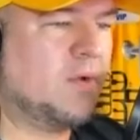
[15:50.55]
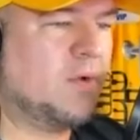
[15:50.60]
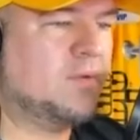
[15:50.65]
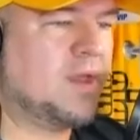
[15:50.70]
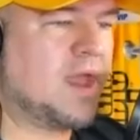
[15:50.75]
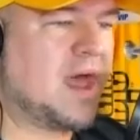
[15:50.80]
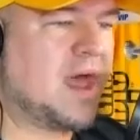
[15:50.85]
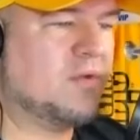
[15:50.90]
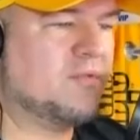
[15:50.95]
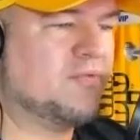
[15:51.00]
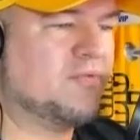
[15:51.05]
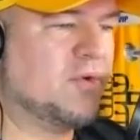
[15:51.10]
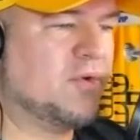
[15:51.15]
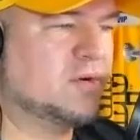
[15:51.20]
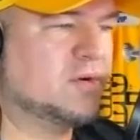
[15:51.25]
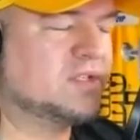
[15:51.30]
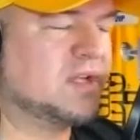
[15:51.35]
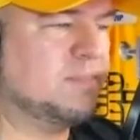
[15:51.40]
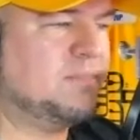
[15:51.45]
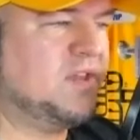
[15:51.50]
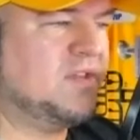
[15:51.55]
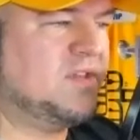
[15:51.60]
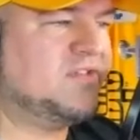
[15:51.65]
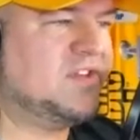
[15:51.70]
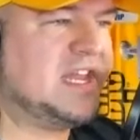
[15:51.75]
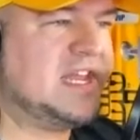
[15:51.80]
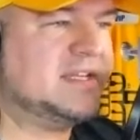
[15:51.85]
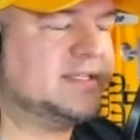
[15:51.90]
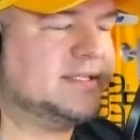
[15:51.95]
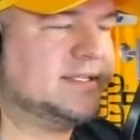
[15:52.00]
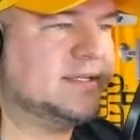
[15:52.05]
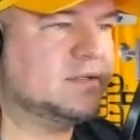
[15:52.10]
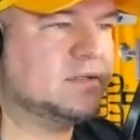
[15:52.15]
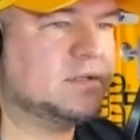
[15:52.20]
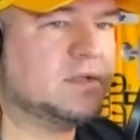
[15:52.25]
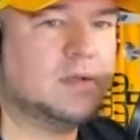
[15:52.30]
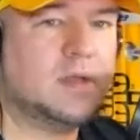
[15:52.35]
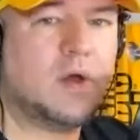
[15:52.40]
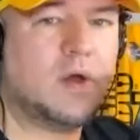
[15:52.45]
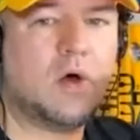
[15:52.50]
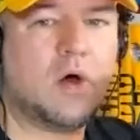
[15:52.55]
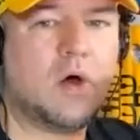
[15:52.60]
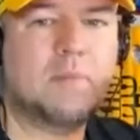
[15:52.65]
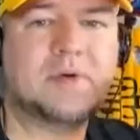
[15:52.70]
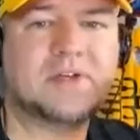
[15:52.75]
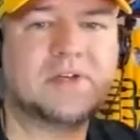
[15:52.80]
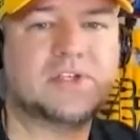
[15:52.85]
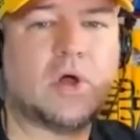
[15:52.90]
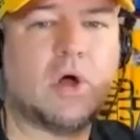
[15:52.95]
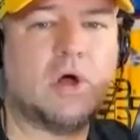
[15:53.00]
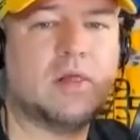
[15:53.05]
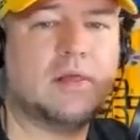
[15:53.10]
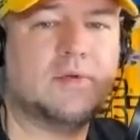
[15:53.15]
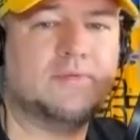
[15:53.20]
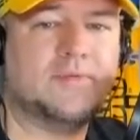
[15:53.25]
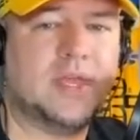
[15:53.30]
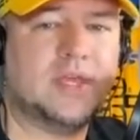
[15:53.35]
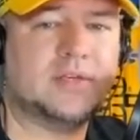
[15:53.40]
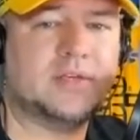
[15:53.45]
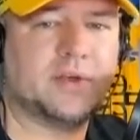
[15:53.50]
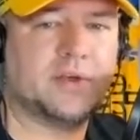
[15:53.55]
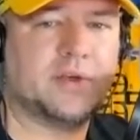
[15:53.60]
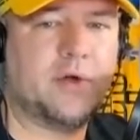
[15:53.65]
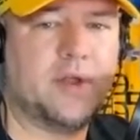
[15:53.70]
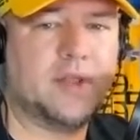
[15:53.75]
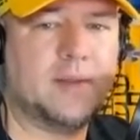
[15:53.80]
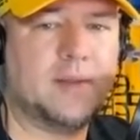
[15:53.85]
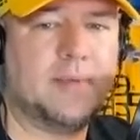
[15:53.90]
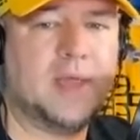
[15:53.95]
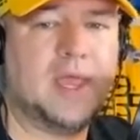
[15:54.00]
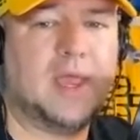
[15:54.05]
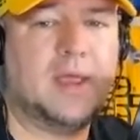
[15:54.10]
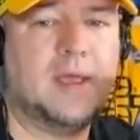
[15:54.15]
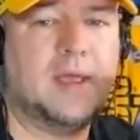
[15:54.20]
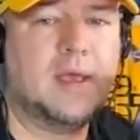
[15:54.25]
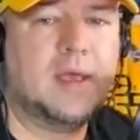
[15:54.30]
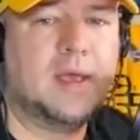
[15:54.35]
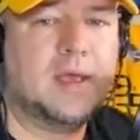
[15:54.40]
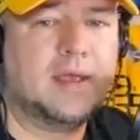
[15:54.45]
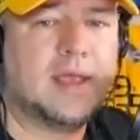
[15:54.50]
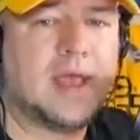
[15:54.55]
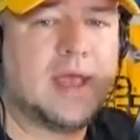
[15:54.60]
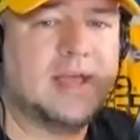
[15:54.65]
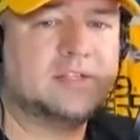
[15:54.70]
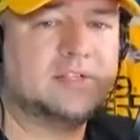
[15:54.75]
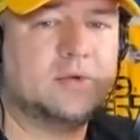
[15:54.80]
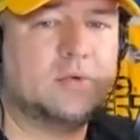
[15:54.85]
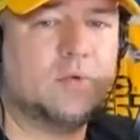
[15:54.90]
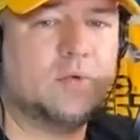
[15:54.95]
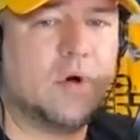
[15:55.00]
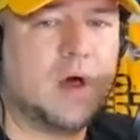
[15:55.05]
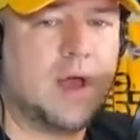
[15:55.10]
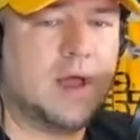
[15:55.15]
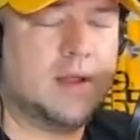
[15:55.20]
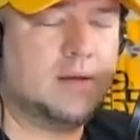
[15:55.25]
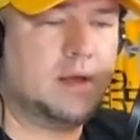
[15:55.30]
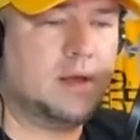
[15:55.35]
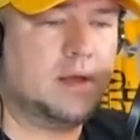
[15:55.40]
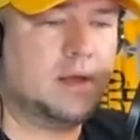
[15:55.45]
holding out for something decent. Almost all of these are going to be guys who want